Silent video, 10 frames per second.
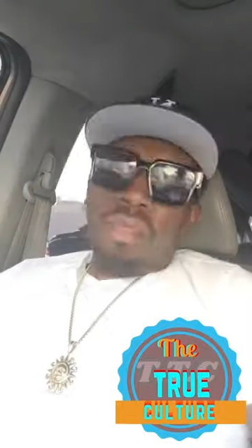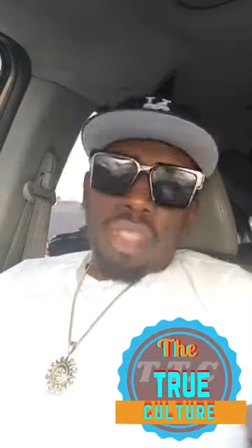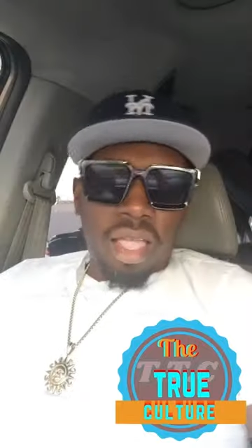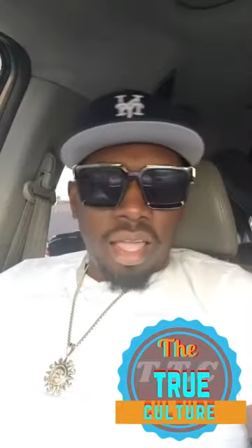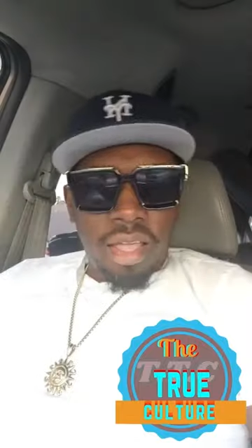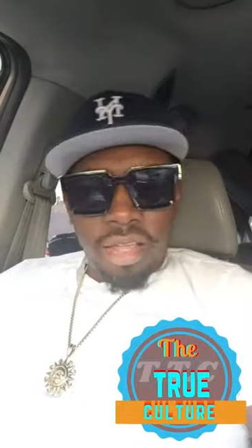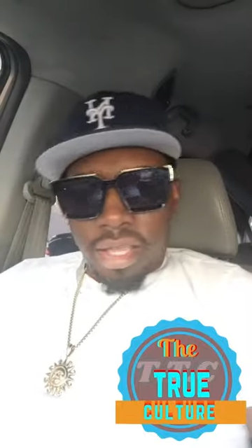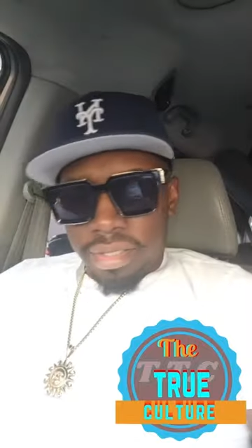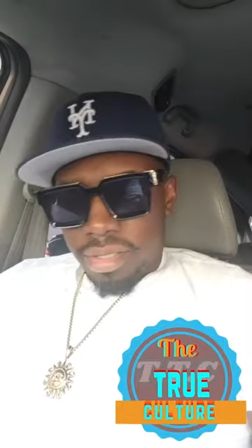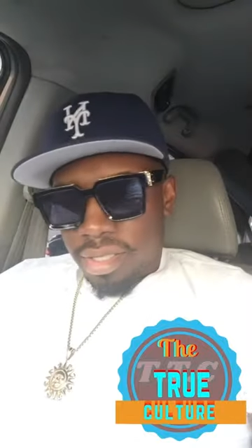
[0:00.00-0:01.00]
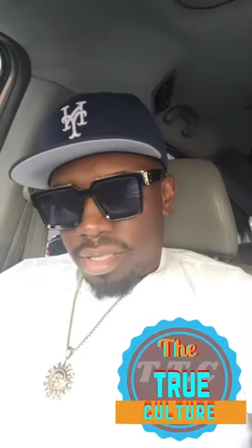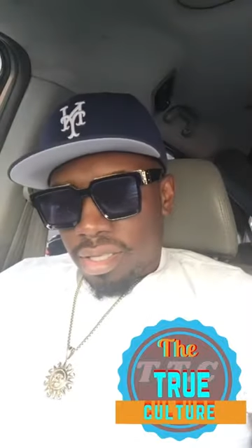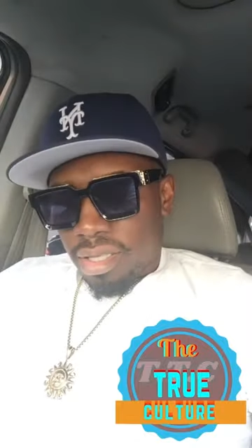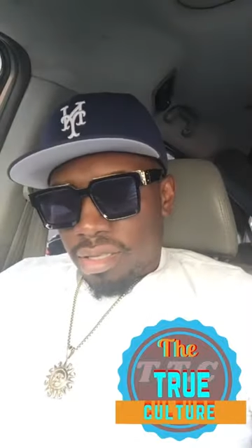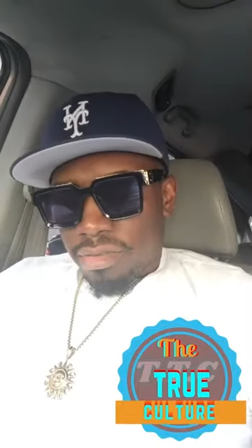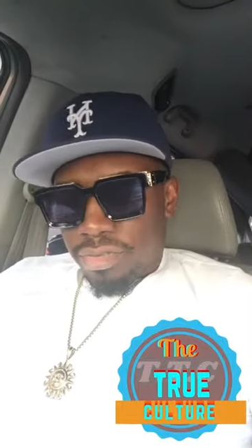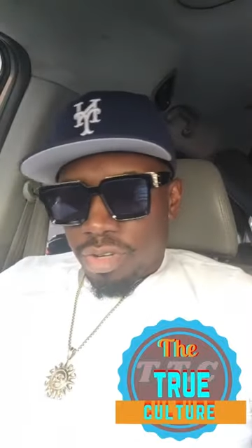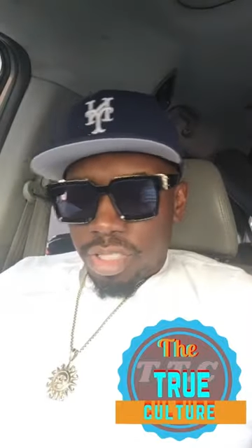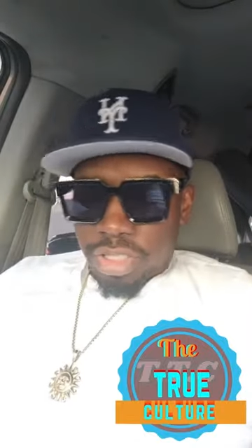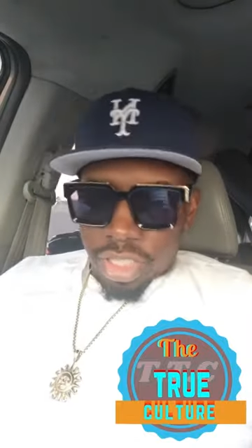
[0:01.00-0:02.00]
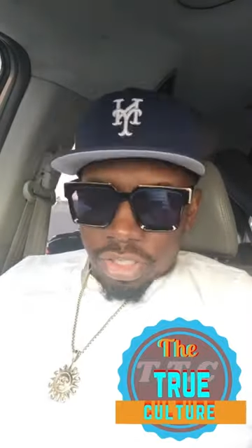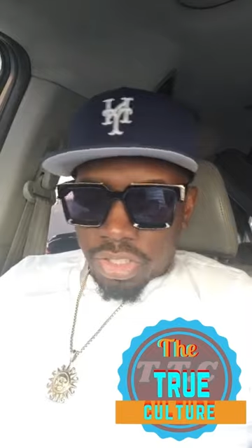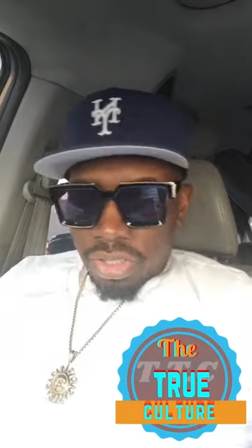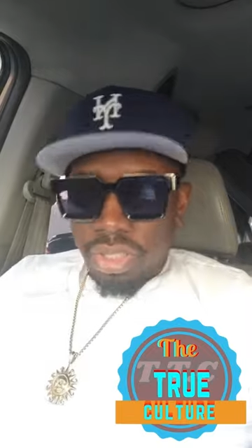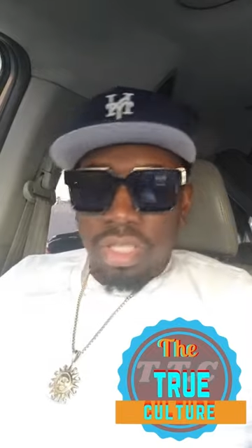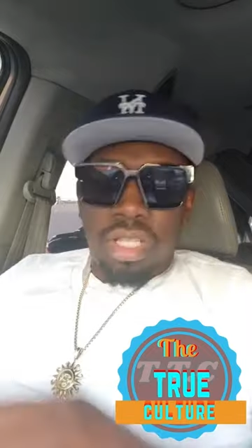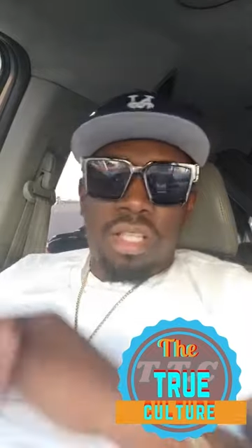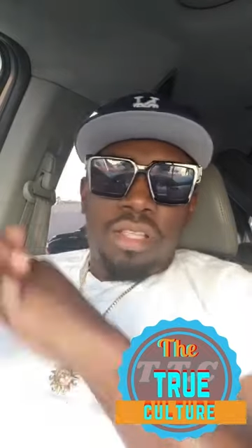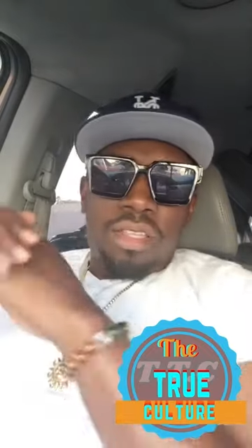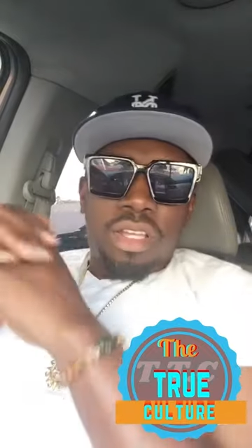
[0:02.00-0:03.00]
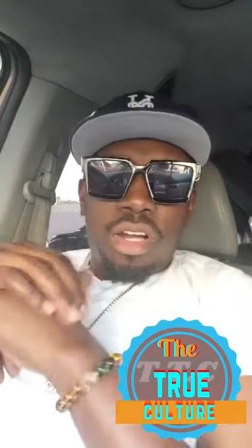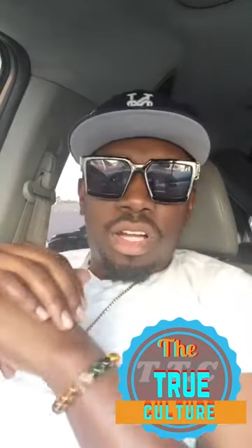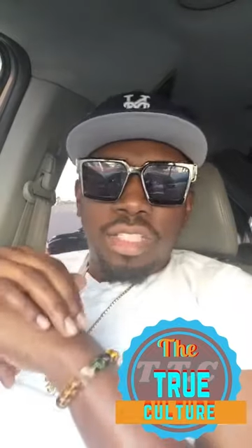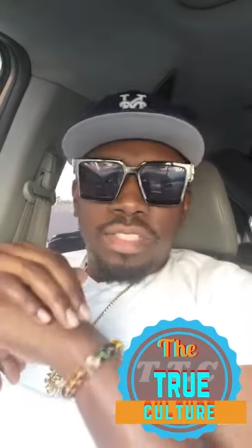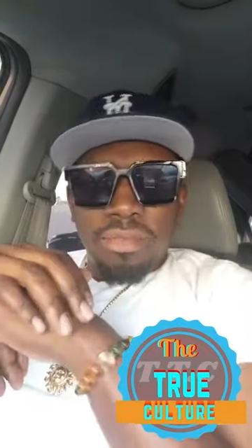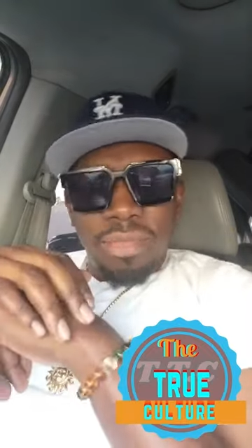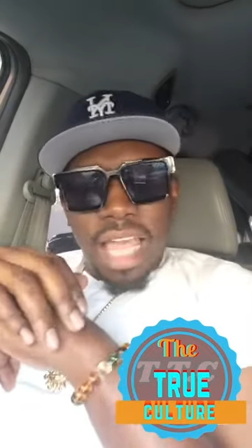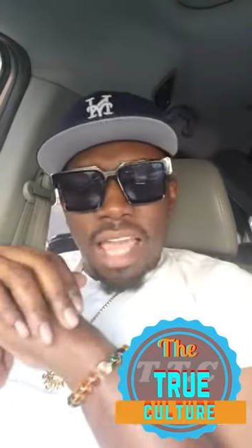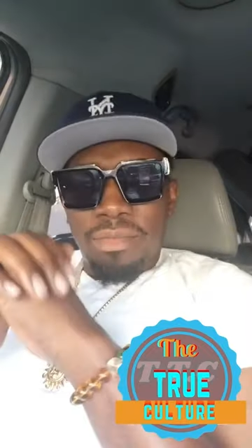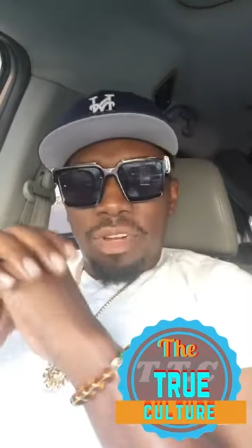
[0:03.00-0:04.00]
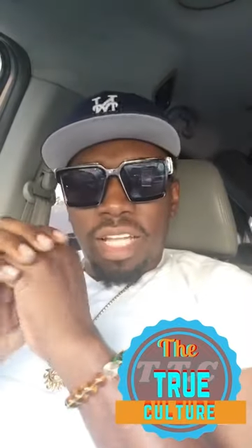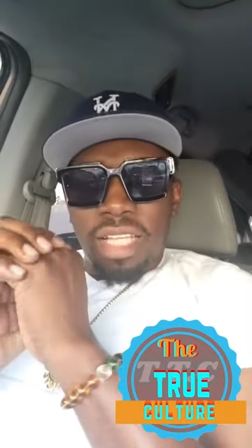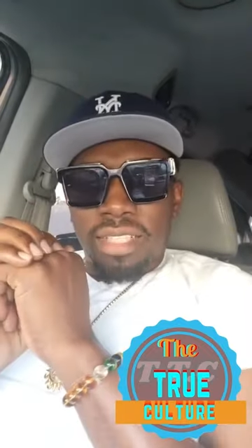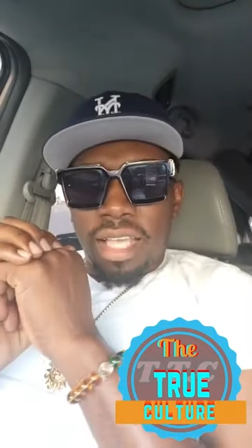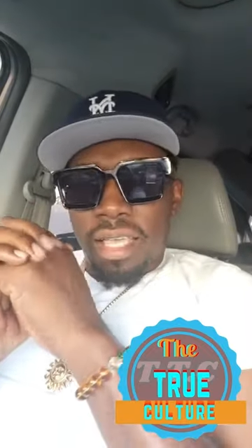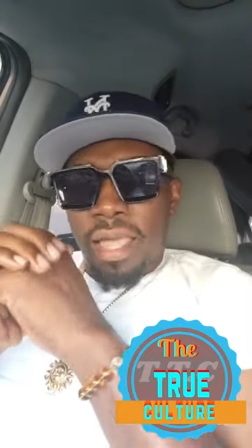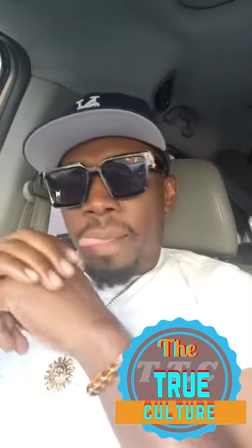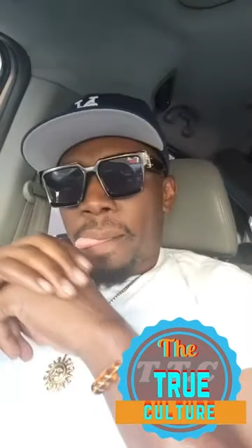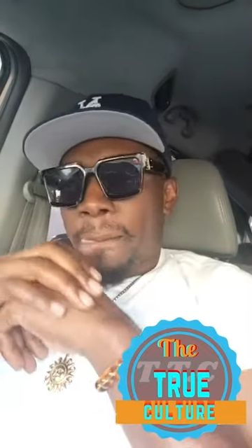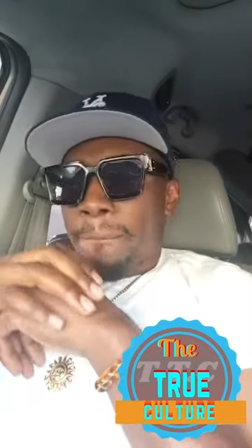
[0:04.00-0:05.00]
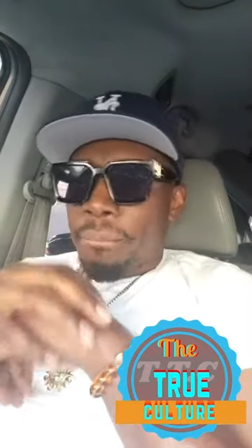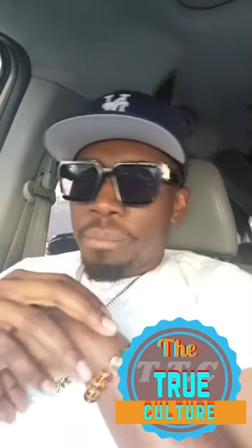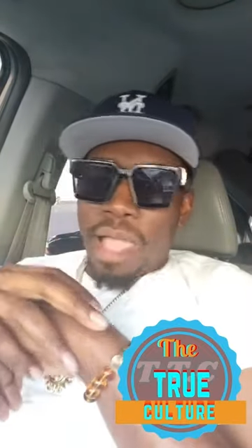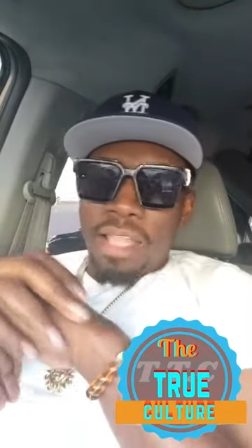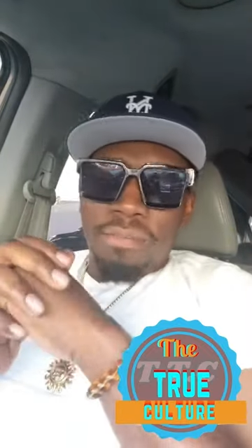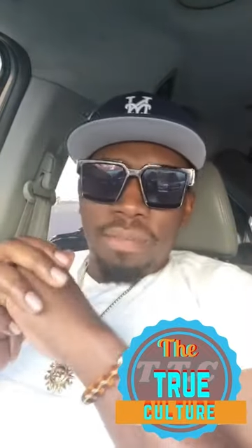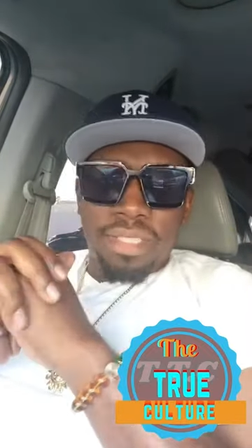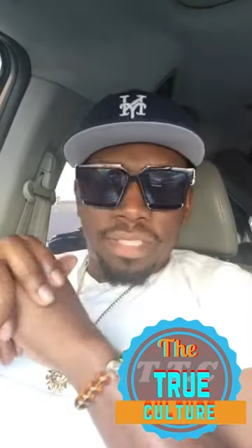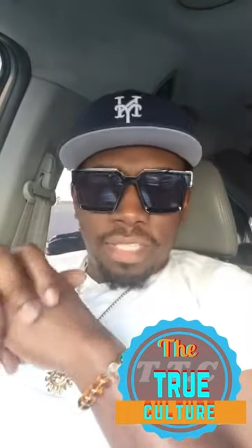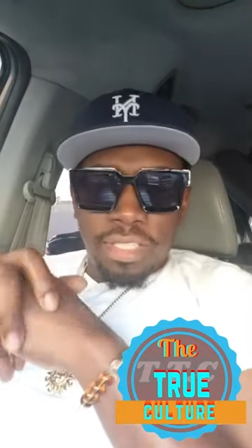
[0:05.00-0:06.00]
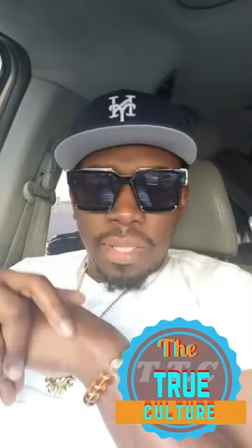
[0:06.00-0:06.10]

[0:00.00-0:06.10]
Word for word: Alright. Voltage. The only thing I like about that song are the message.